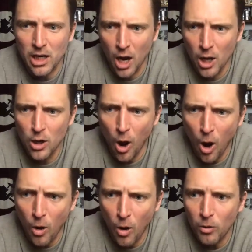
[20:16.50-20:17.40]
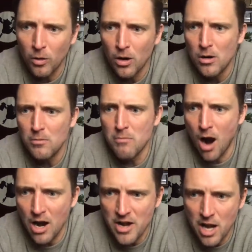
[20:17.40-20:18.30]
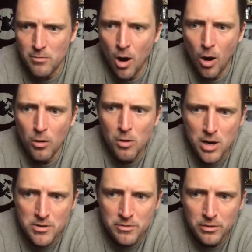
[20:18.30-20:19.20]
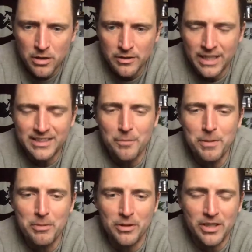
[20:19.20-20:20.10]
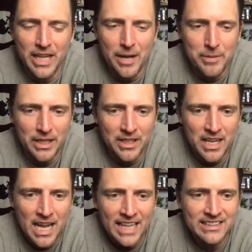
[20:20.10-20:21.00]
hello, my name Owen. That's how people look at me. It's